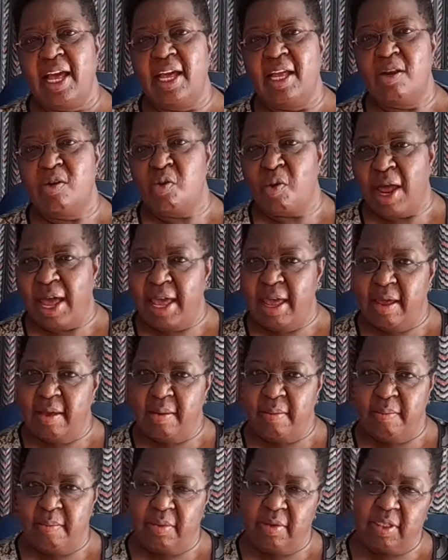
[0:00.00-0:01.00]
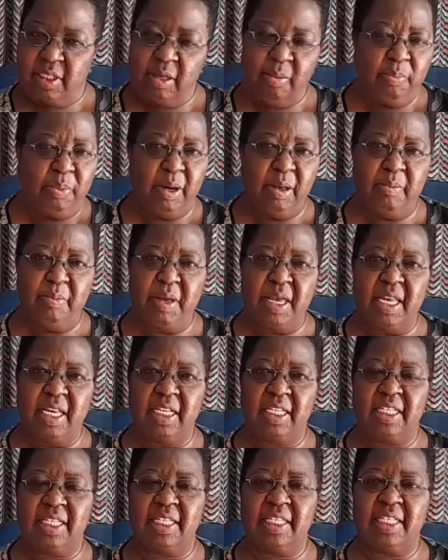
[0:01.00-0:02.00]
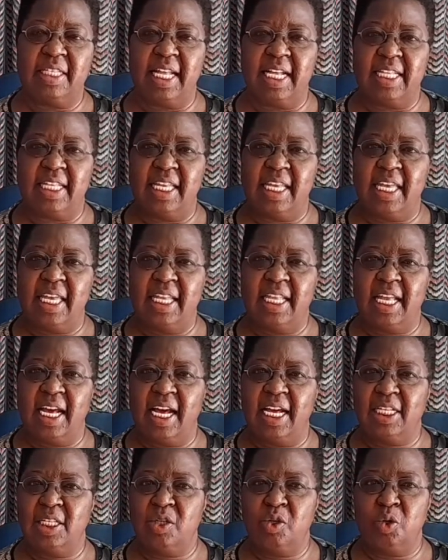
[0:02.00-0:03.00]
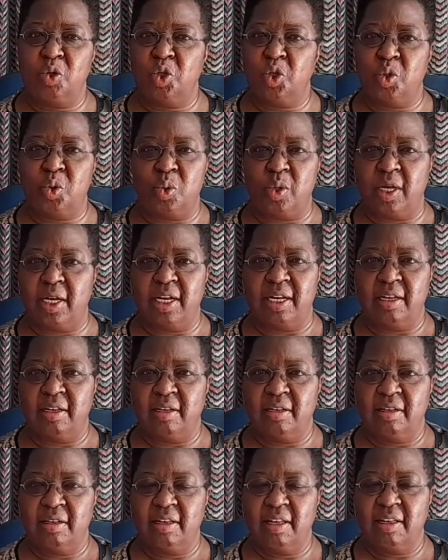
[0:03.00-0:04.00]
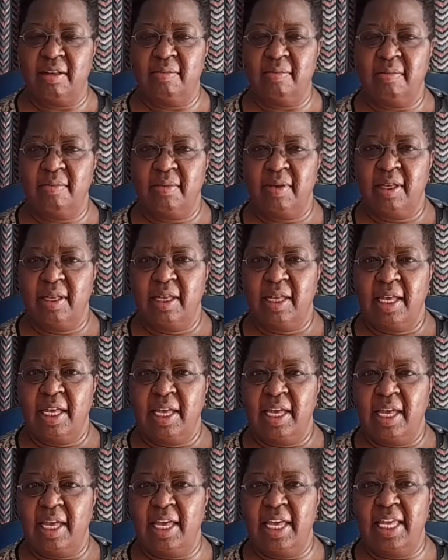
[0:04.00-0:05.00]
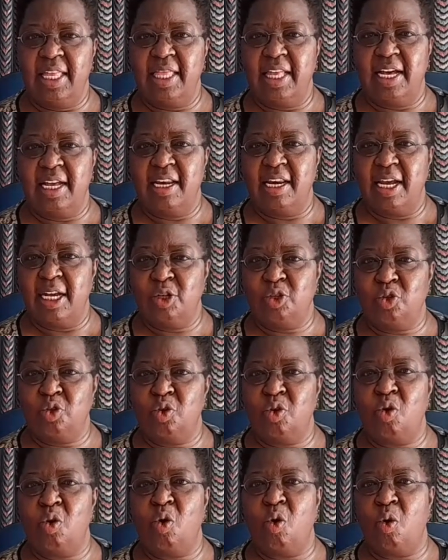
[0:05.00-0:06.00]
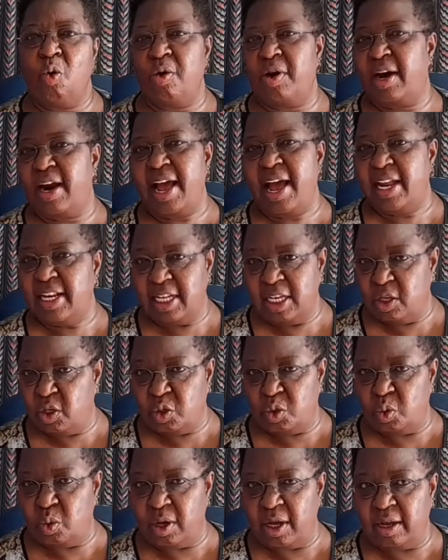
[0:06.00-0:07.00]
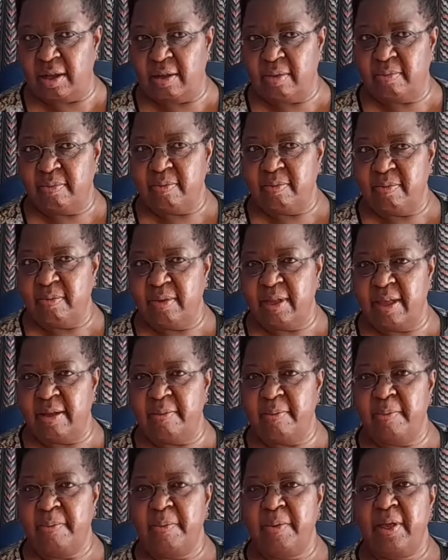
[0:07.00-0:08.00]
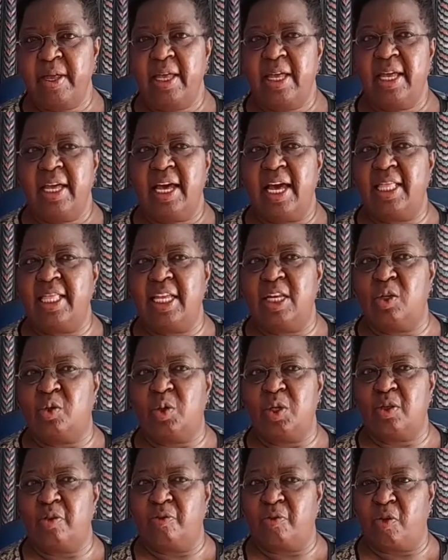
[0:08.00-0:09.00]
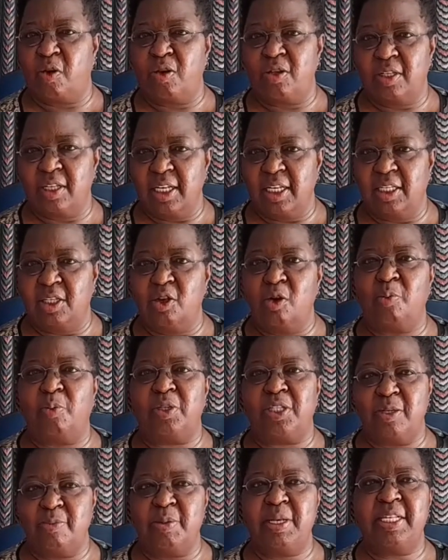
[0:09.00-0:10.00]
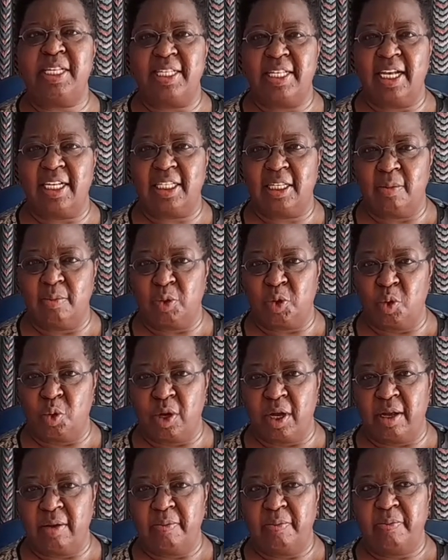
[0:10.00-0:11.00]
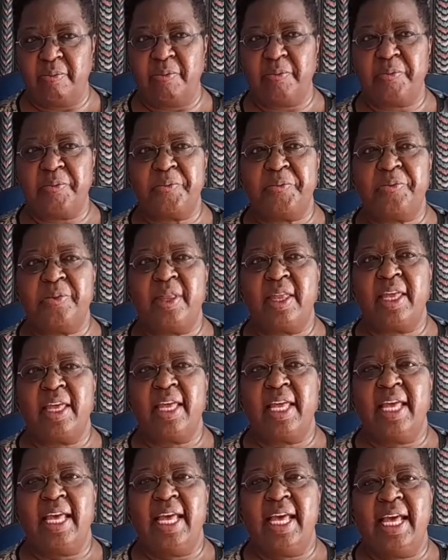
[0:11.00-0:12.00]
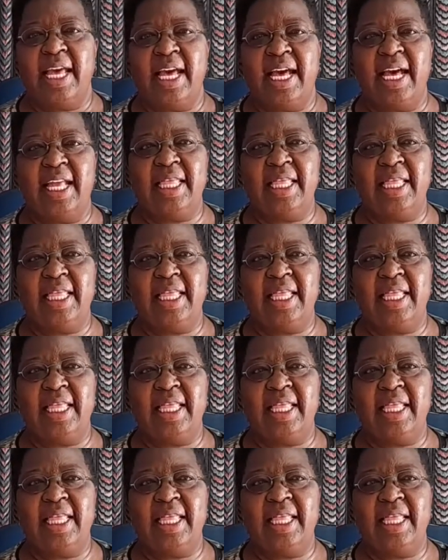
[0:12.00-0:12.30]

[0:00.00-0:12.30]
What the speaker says: Dry simply means that it has no sugar, yeah, either natural or added sugar, yeah. And then sweet, of course, is the opposite. It means it has some sugar. And